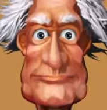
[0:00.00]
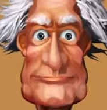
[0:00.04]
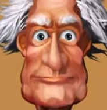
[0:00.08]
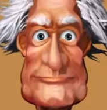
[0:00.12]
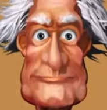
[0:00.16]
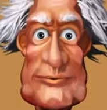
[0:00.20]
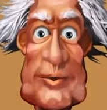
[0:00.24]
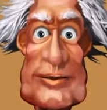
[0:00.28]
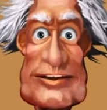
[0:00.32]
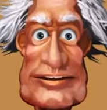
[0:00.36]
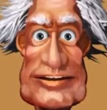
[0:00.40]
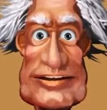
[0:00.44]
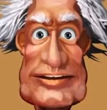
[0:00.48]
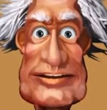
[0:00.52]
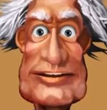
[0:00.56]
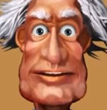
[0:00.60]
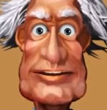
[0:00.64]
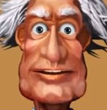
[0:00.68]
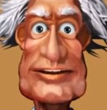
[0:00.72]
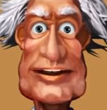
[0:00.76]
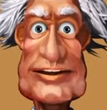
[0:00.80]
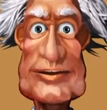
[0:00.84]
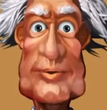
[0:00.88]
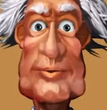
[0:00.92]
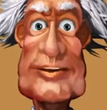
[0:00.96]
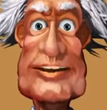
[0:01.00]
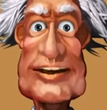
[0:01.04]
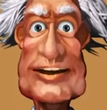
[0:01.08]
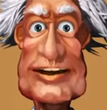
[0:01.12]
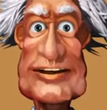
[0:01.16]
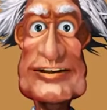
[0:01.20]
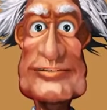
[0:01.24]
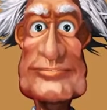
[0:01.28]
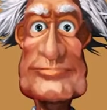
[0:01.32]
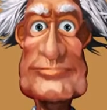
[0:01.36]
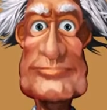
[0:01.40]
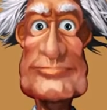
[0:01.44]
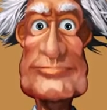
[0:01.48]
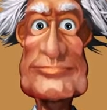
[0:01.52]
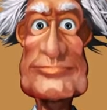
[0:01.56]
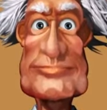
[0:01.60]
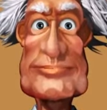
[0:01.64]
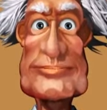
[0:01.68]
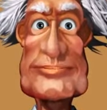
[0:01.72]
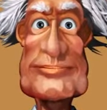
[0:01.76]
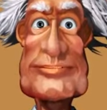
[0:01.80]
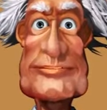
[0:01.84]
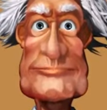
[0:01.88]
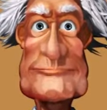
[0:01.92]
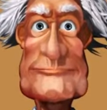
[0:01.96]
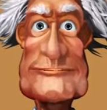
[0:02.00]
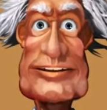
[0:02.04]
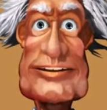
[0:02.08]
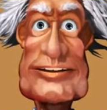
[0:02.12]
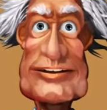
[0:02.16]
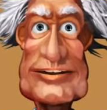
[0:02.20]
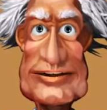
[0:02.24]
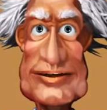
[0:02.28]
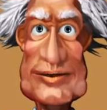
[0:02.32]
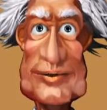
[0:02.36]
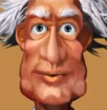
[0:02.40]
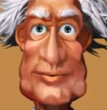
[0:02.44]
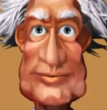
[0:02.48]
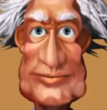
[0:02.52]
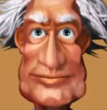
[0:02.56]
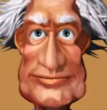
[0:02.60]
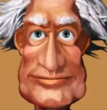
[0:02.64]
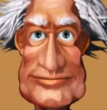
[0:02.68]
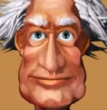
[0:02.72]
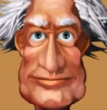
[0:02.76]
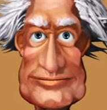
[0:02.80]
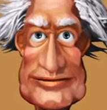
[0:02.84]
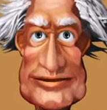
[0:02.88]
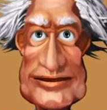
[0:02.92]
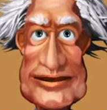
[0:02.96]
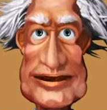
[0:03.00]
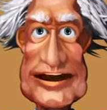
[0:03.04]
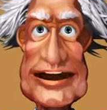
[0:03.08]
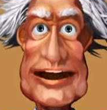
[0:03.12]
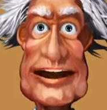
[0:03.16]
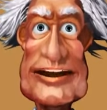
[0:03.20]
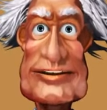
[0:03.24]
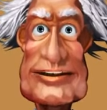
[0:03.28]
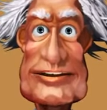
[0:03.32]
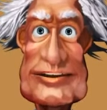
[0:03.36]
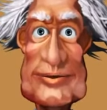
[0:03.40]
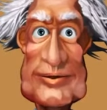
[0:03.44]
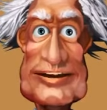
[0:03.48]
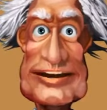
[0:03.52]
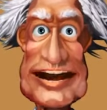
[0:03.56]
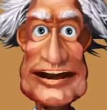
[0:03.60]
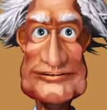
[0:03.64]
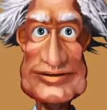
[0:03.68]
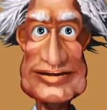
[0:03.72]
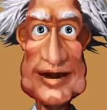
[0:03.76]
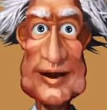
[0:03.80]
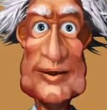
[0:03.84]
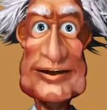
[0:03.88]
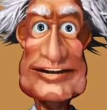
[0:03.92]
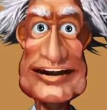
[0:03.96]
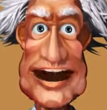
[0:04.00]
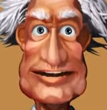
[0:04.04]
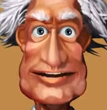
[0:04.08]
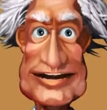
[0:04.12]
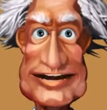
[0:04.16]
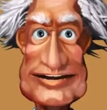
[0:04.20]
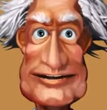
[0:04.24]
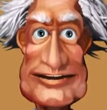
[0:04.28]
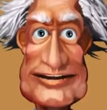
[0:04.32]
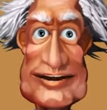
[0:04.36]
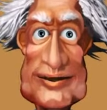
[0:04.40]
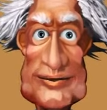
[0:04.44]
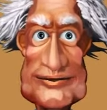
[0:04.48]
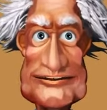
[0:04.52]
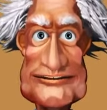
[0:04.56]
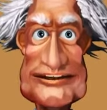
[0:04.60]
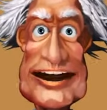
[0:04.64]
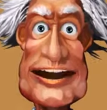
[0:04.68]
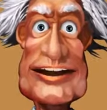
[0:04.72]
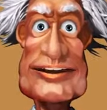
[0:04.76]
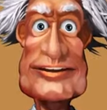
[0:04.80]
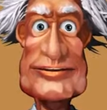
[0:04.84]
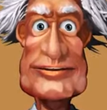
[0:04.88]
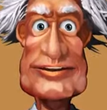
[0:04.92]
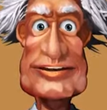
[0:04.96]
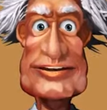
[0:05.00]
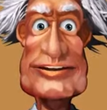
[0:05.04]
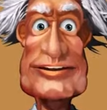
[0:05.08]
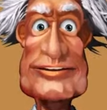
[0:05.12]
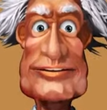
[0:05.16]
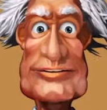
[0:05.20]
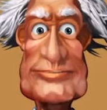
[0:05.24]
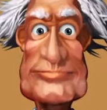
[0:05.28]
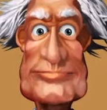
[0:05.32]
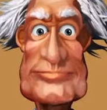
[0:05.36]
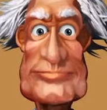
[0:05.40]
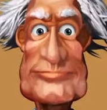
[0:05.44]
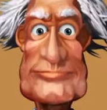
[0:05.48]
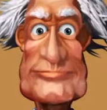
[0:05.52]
precede it with, appeal to, and you have created a new fallacy,